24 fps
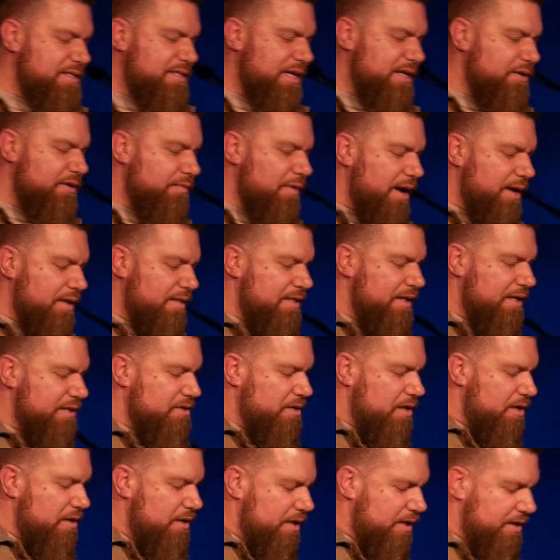had to write things
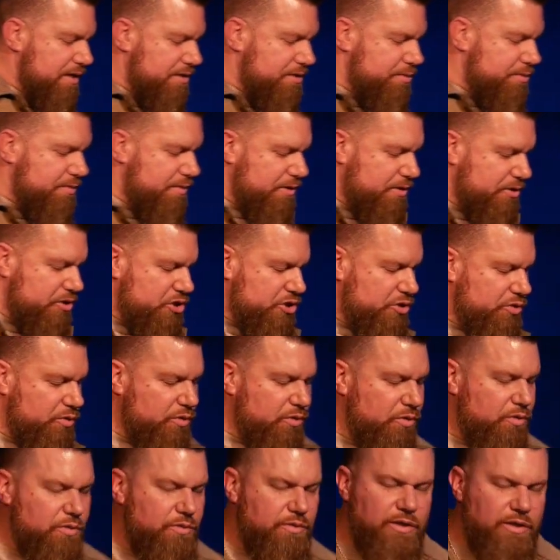on it because their
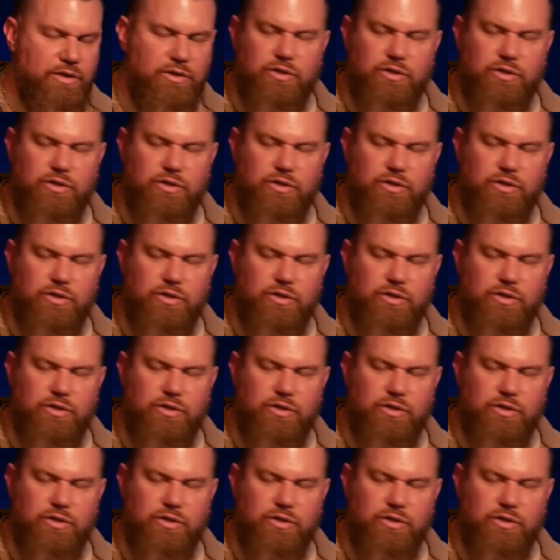school, their